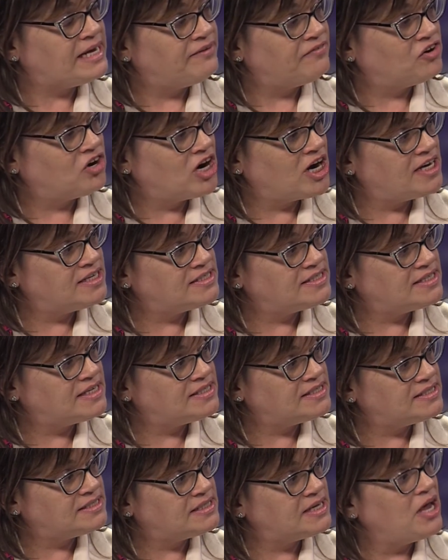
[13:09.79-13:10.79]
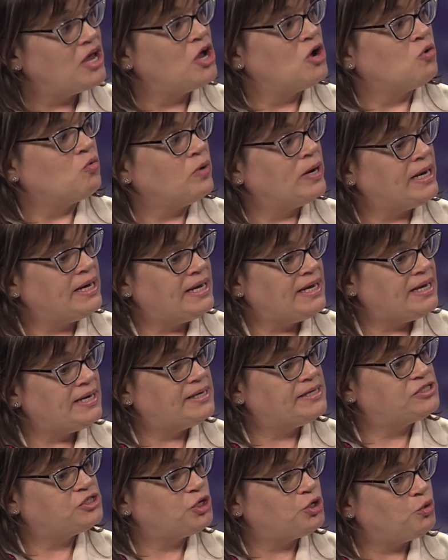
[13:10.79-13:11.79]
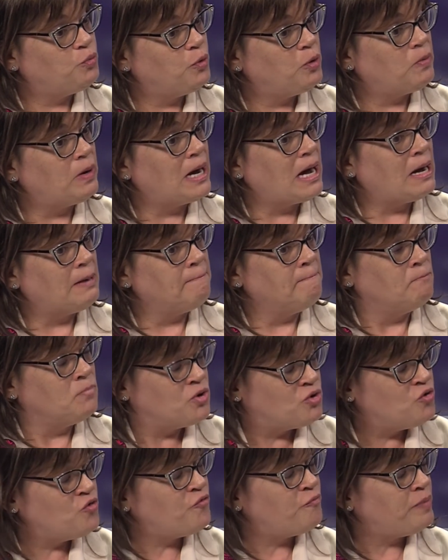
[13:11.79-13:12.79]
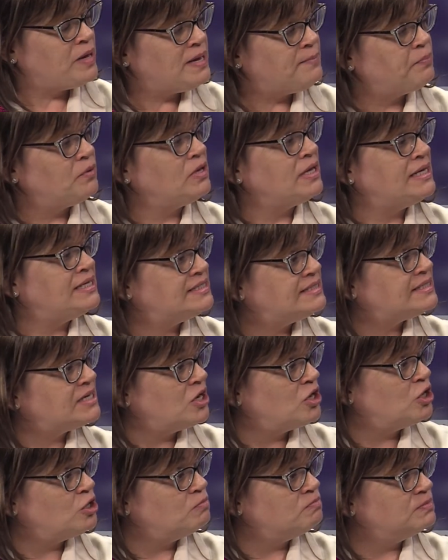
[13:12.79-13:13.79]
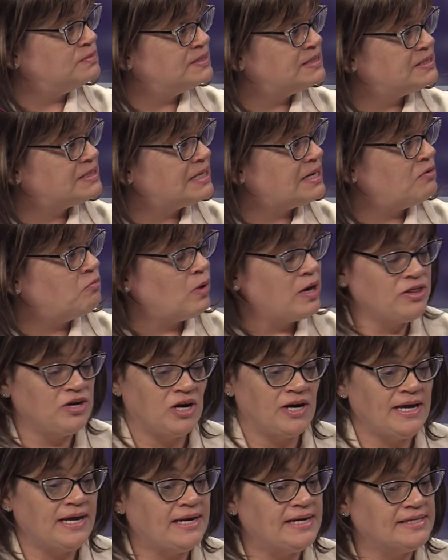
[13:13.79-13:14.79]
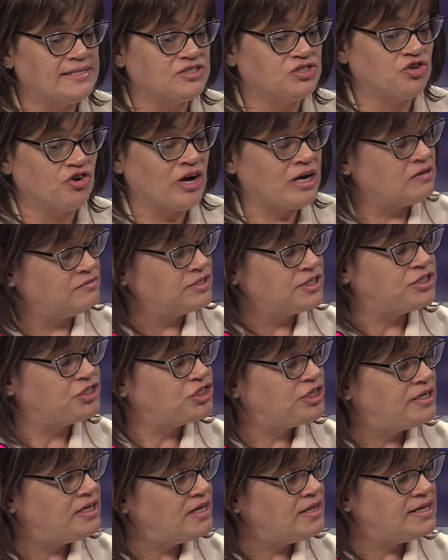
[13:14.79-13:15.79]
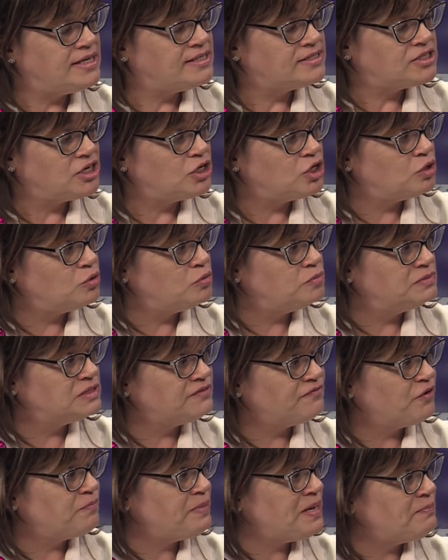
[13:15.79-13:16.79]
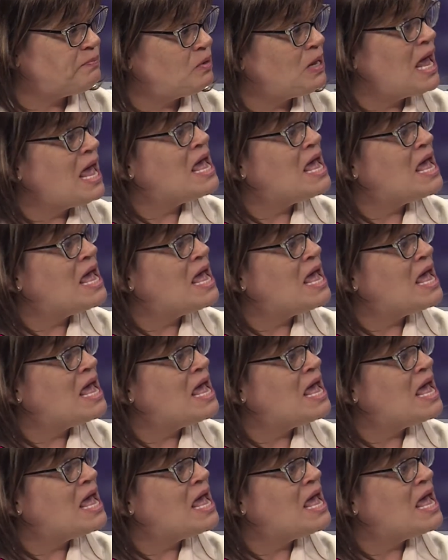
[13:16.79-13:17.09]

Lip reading: of crisis, we need to move people into homes, whether it is requisitioning these homes for people.